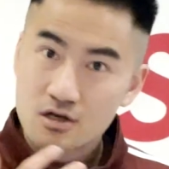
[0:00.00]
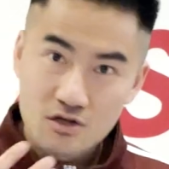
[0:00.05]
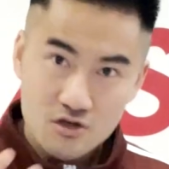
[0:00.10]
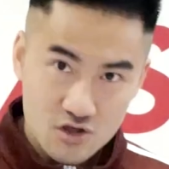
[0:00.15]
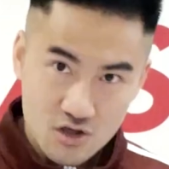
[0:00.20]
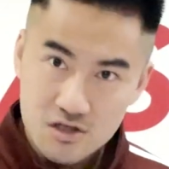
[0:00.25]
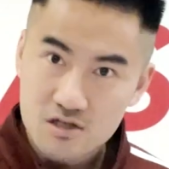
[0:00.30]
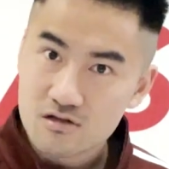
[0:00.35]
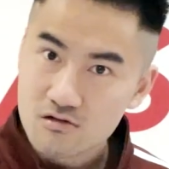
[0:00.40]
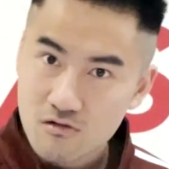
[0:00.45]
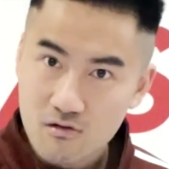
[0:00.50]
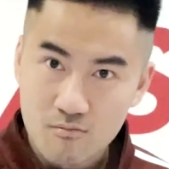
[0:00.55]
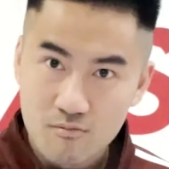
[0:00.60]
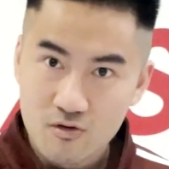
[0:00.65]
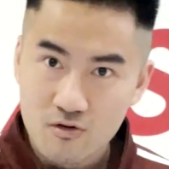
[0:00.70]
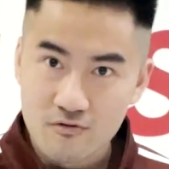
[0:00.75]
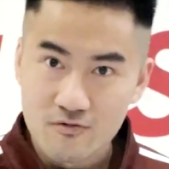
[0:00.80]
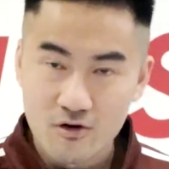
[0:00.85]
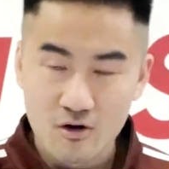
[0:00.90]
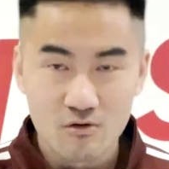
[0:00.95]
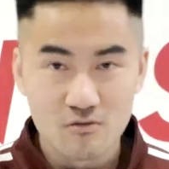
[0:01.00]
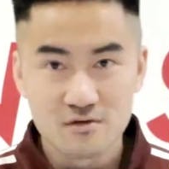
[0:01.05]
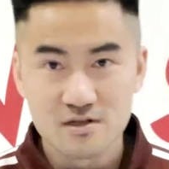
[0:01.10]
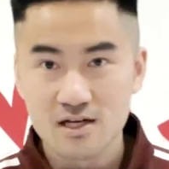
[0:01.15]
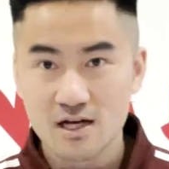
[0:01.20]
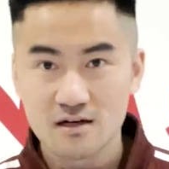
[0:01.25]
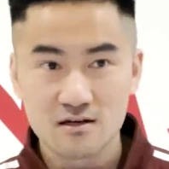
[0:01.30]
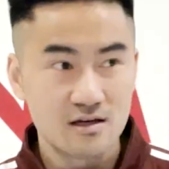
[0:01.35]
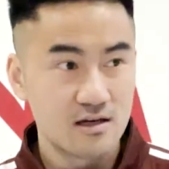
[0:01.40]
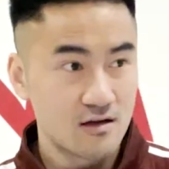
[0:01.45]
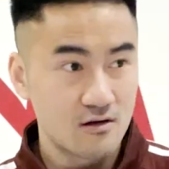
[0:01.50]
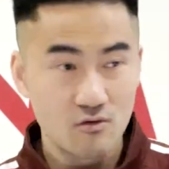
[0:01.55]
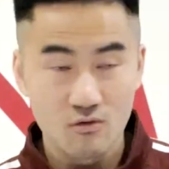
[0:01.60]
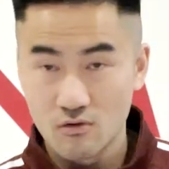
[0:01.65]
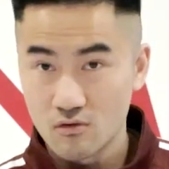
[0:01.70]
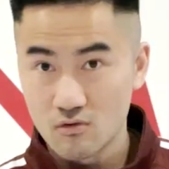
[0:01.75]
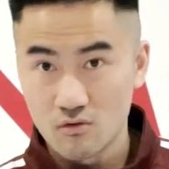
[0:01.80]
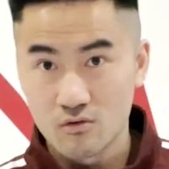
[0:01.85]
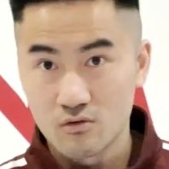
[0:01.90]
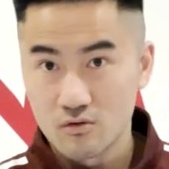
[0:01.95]
just to improve your own technique,
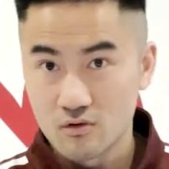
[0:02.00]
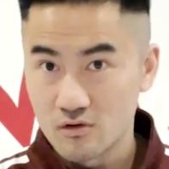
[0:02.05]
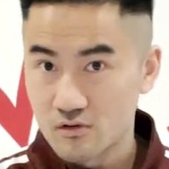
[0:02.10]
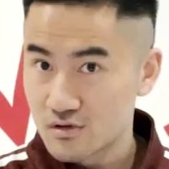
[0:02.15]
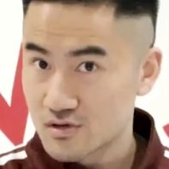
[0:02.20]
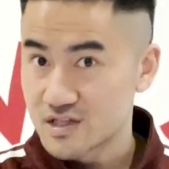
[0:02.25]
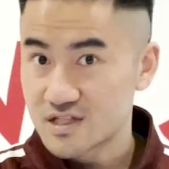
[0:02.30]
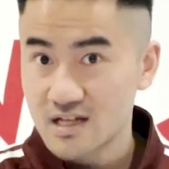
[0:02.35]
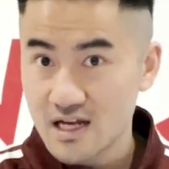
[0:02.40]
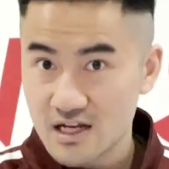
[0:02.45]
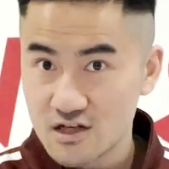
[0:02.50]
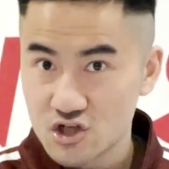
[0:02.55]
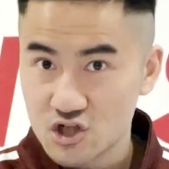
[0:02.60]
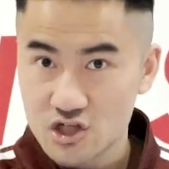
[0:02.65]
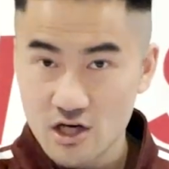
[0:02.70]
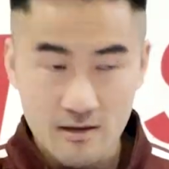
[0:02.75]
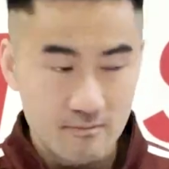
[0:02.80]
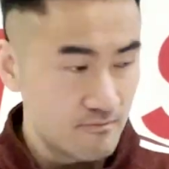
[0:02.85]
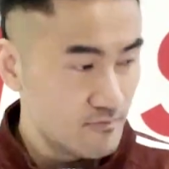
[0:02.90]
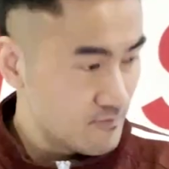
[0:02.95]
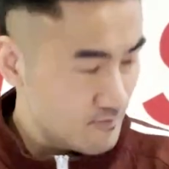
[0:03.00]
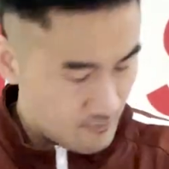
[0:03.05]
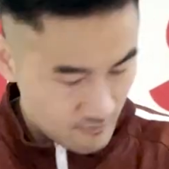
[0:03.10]
or to stay in shape.